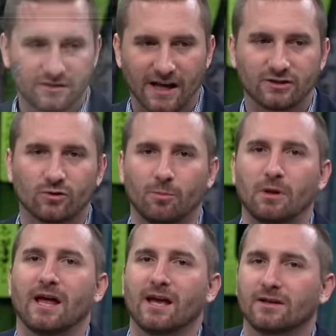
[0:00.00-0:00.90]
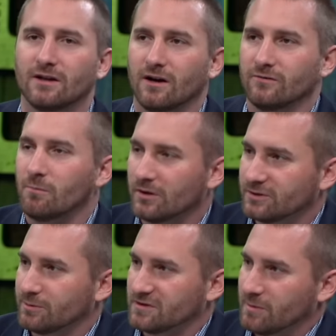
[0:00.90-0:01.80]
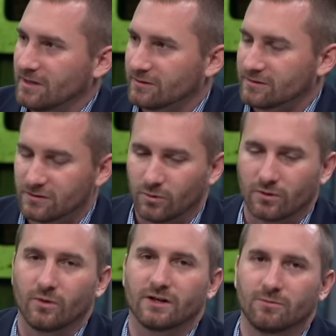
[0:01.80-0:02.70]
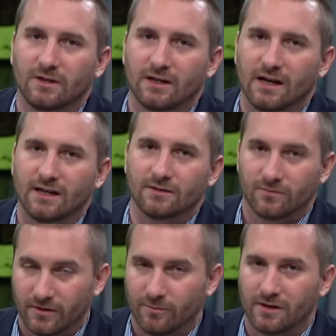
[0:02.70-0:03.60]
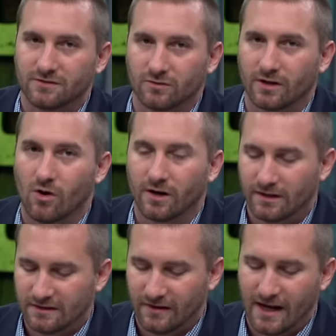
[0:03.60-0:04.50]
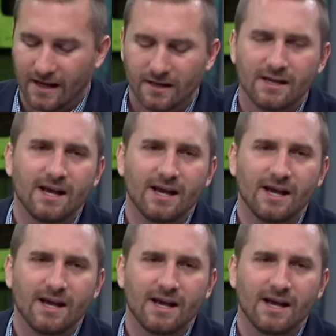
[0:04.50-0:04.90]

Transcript: schedule planned of multiple speakers who are going to be uh, filibustering on into the night.